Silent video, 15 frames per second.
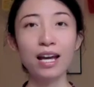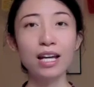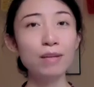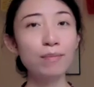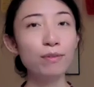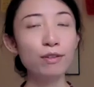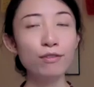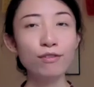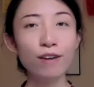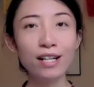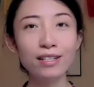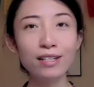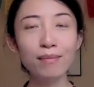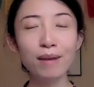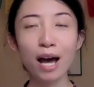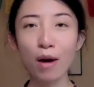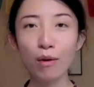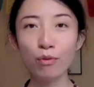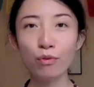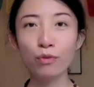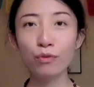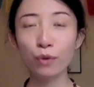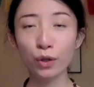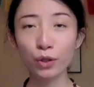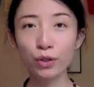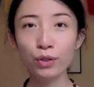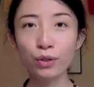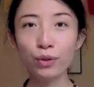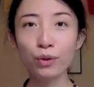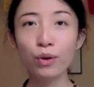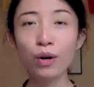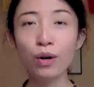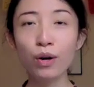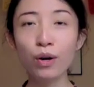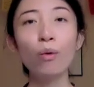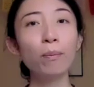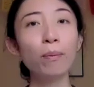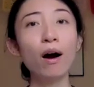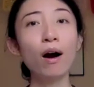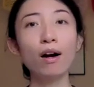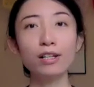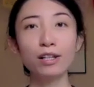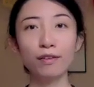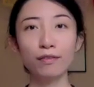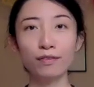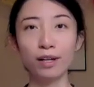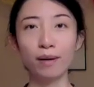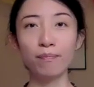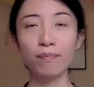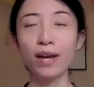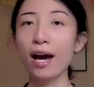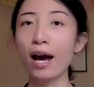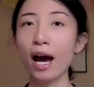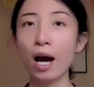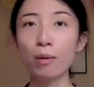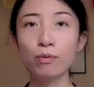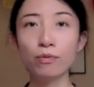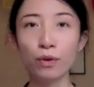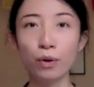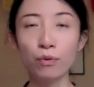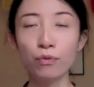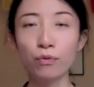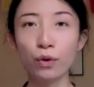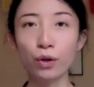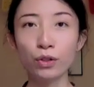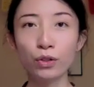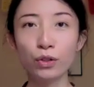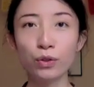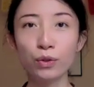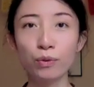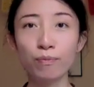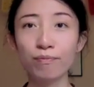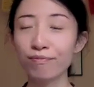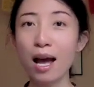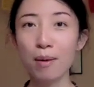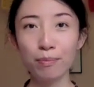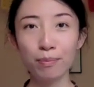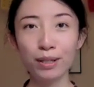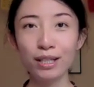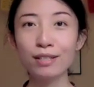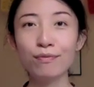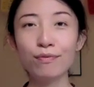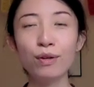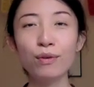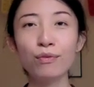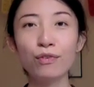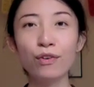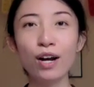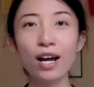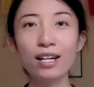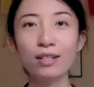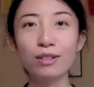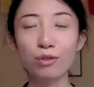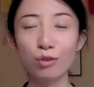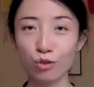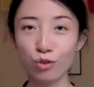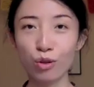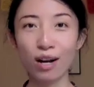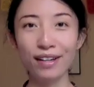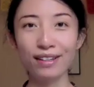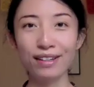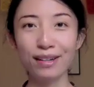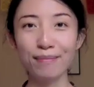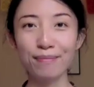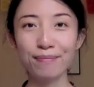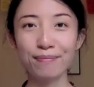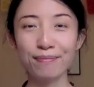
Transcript: If you find them helpful for you or part of them helpful for you, please feel free to try them.